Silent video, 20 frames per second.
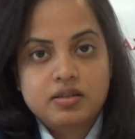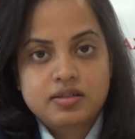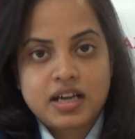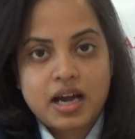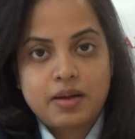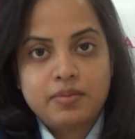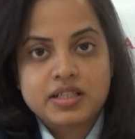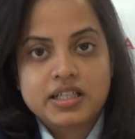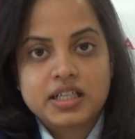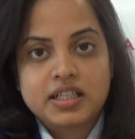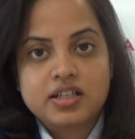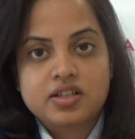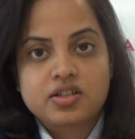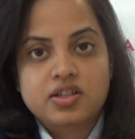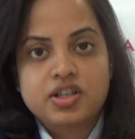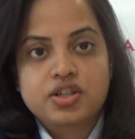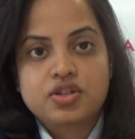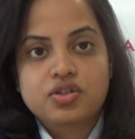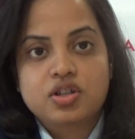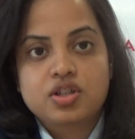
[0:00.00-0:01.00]

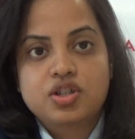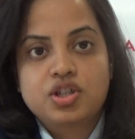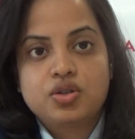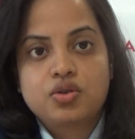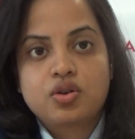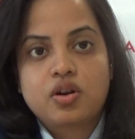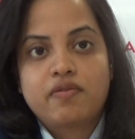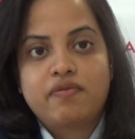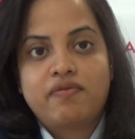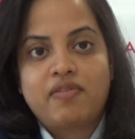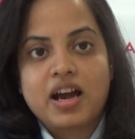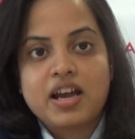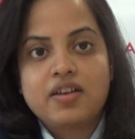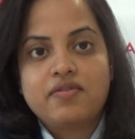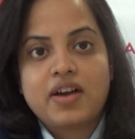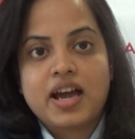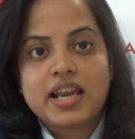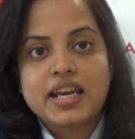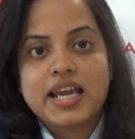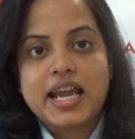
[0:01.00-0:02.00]
simultaneously to the tune of
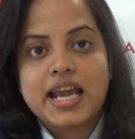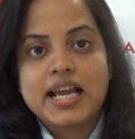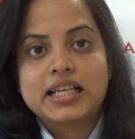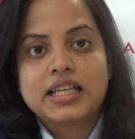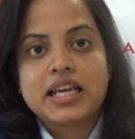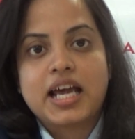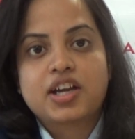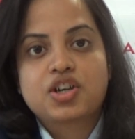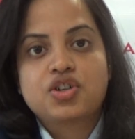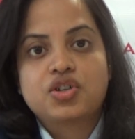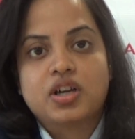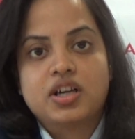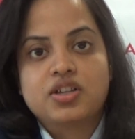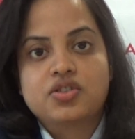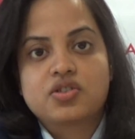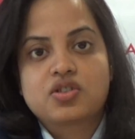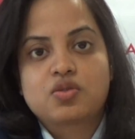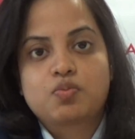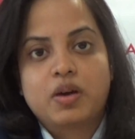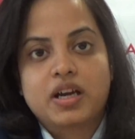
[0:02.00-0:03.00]
5 and 8 lakh
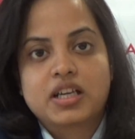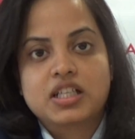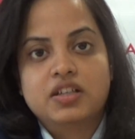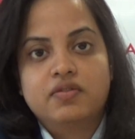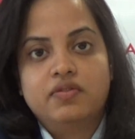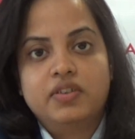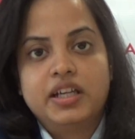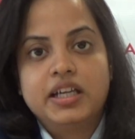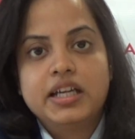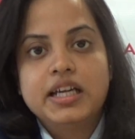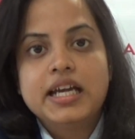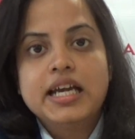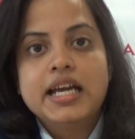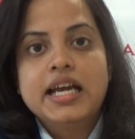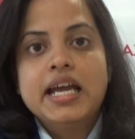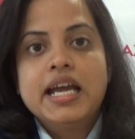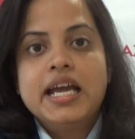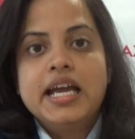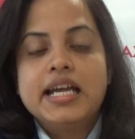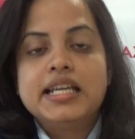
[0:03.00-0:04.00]
shares respectively,
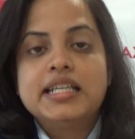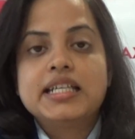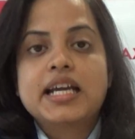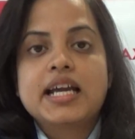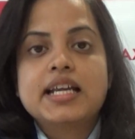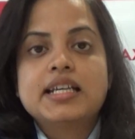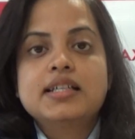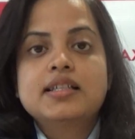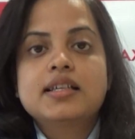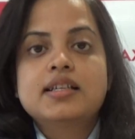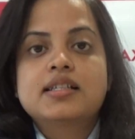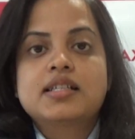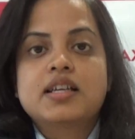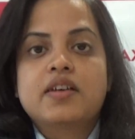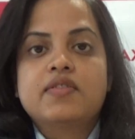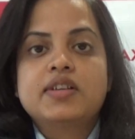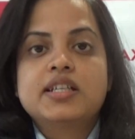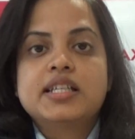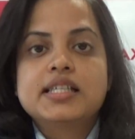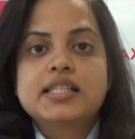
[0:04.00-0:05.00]
indicating that
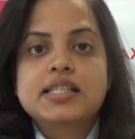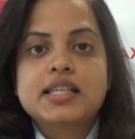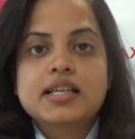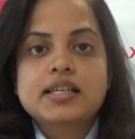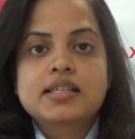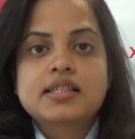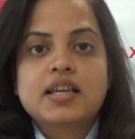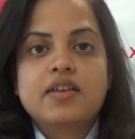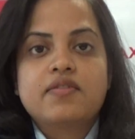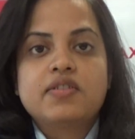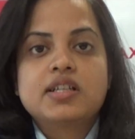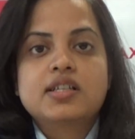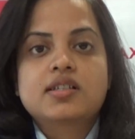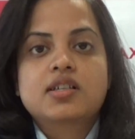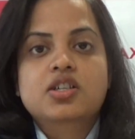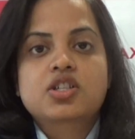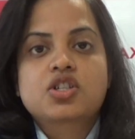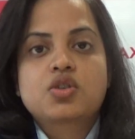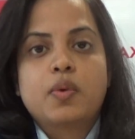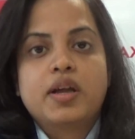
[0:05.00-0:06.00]

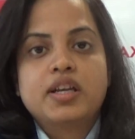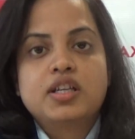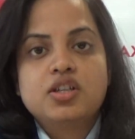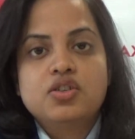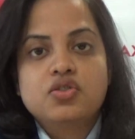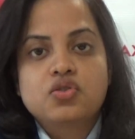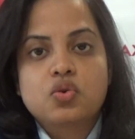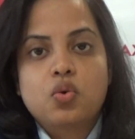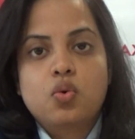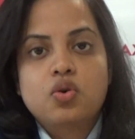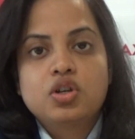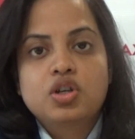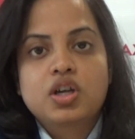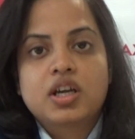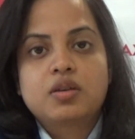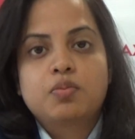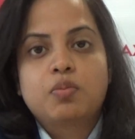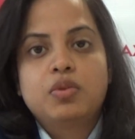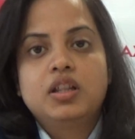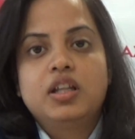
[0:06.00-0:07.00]
76-76-20 zone
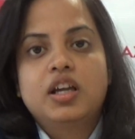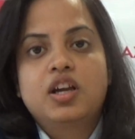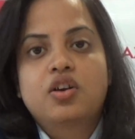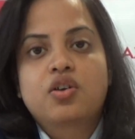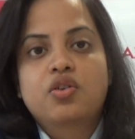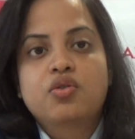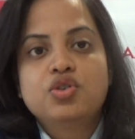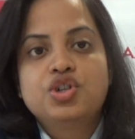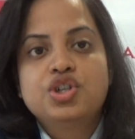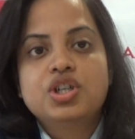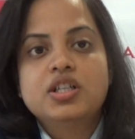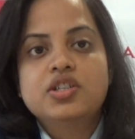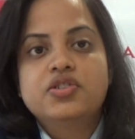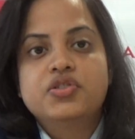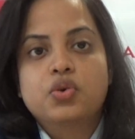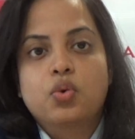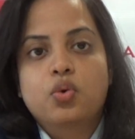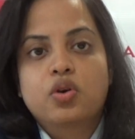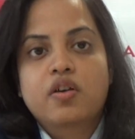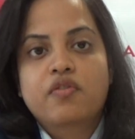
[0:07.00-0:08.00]
could be the crucial
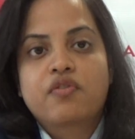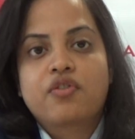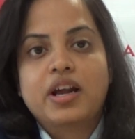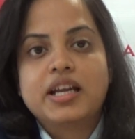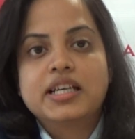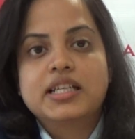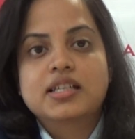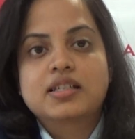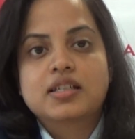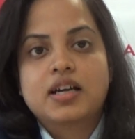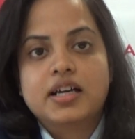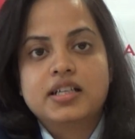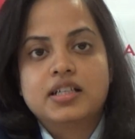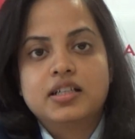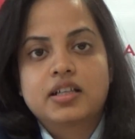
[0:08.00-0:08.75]
zone of trend decide